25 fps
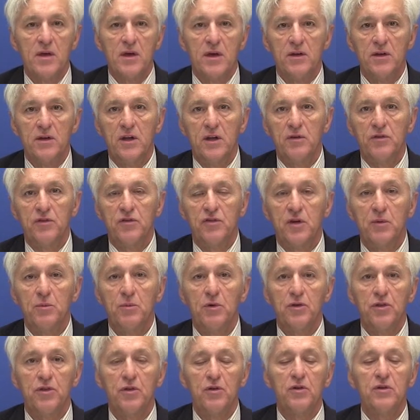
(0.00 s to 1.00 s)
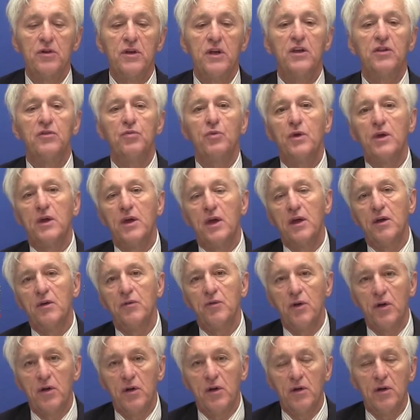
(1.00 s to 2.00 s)
On December 13th, we
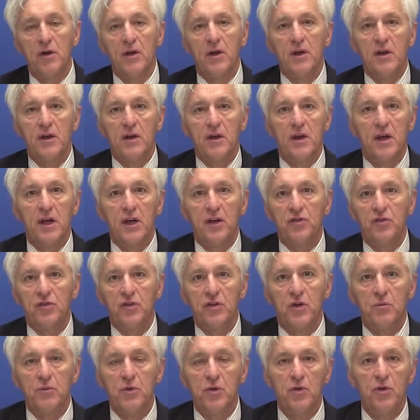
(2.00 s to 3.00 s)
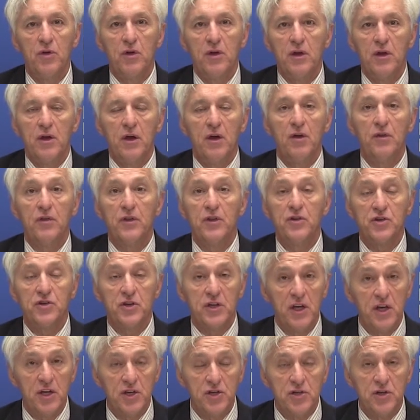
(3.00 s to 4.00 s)
have our next community health
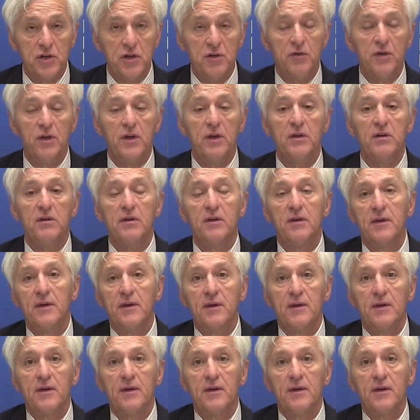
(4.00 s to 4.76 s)
education event.